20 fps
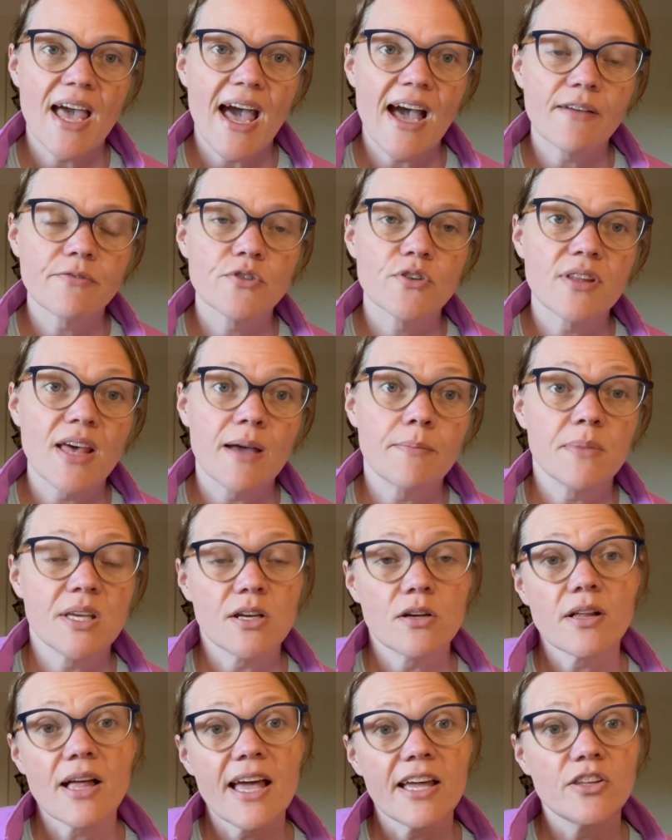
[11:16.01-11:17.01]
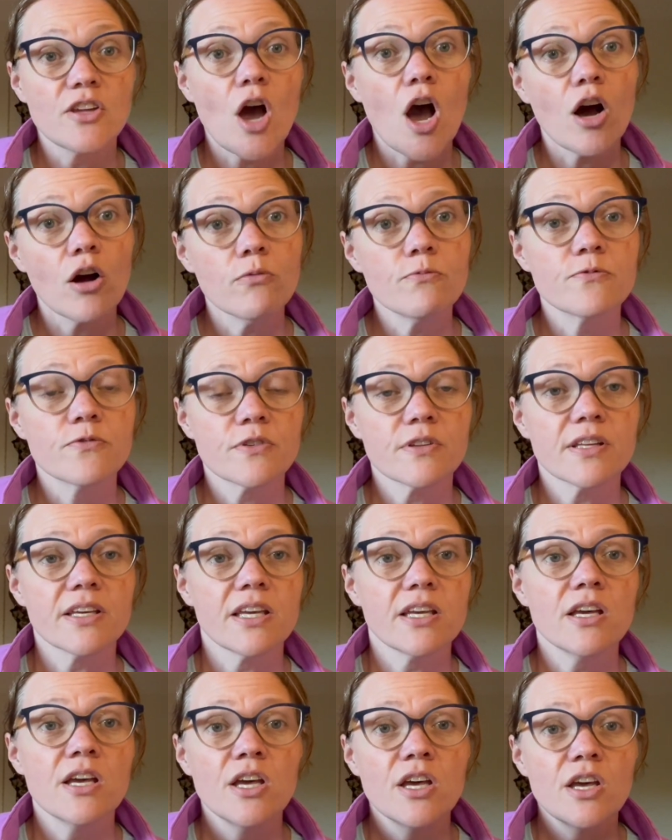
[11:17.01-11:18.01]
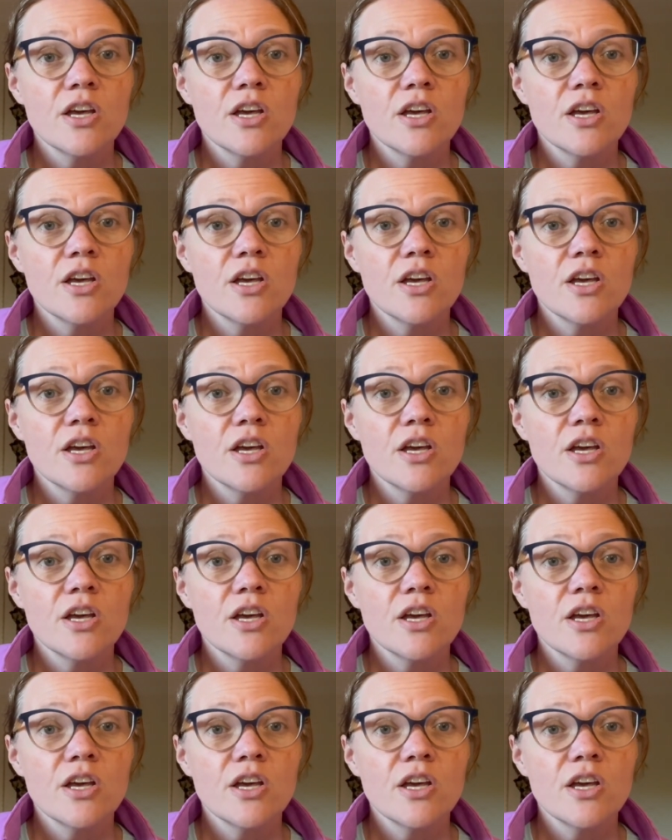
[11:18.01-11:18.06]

after that meal, and hopefully